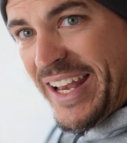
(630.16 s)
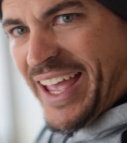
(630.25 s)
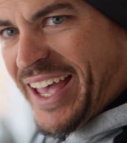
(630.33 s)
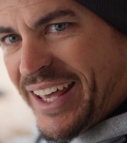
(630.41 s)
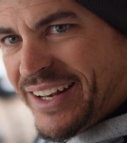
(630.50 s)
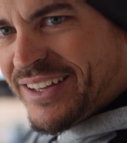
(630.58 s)

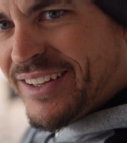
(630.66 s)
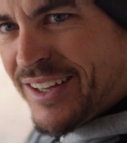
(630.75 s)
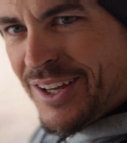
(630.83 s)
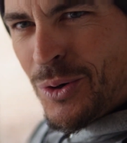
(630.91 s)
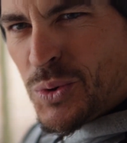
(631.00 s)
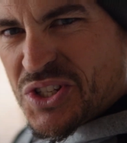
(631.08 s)
dad
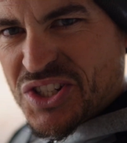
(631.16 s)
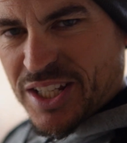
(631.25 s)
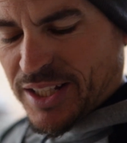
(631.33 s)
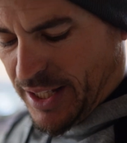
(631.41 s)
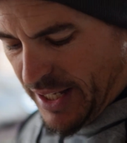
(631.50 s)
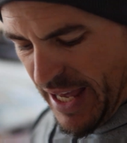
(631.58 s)
was
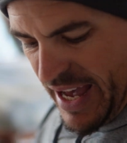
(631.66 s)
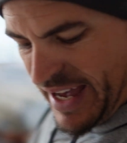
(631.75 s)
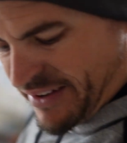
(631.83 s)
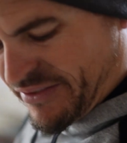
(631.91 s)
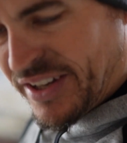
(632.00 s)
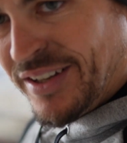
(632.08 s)
still
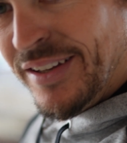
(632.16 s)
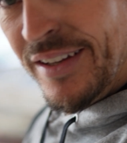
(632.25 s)
alive,